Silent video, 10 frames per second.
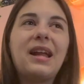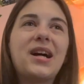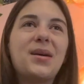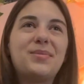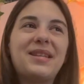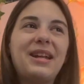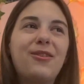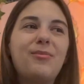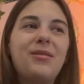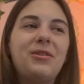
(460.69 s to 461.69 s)
of upsetted
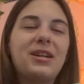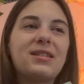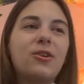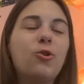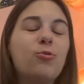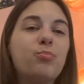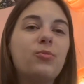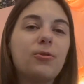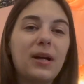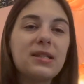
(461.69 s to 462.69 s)
me because
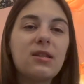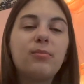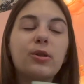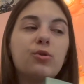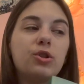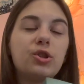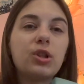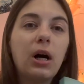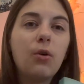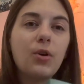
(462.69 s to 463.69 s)
the rest of the book was
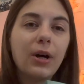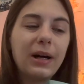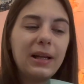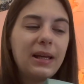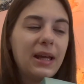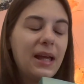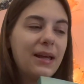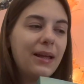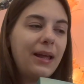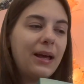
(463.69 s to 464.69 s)
so good.
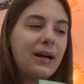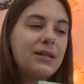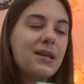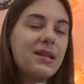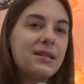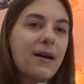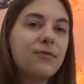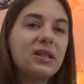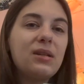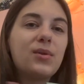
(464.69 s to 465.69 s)
And
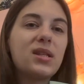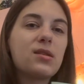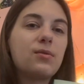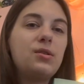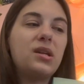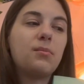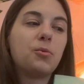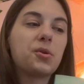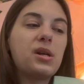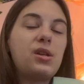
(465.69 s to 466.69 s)
definitely with this one, you get
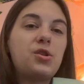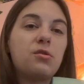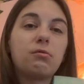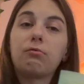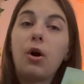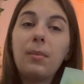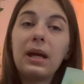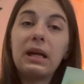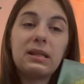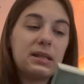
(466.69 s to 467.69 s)
more into the
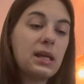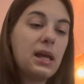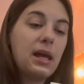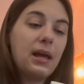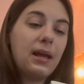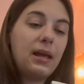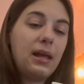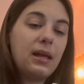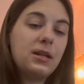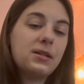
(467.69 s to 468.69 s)
romance.
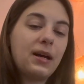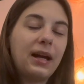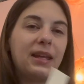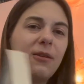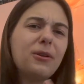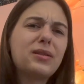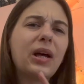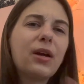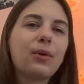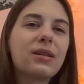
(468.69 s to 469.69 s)
And I can't really tell
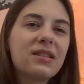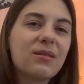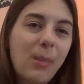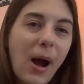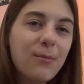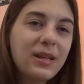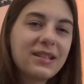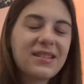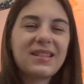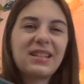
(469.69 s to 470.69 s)
you what this is about
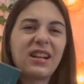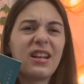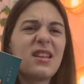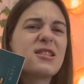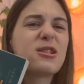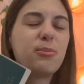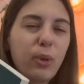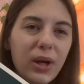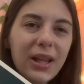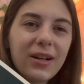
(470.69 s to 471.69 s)
because it's like a
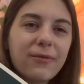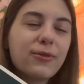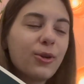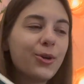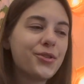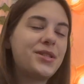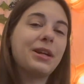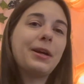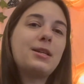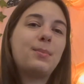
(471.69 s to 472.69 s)
spoiler for the whole
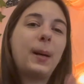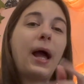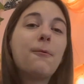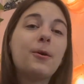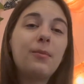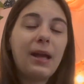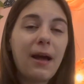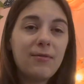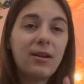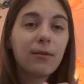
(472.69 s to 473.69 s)
series, but I will be
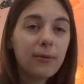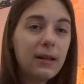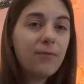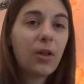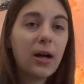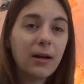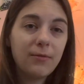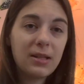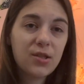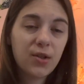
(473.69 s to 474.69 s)
having a reading vlog of
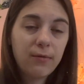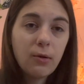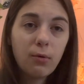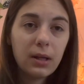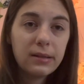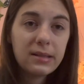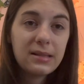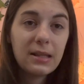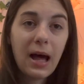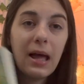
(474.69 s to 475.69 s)
this. So if you want to
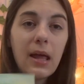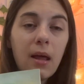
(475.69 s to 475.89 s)
see that,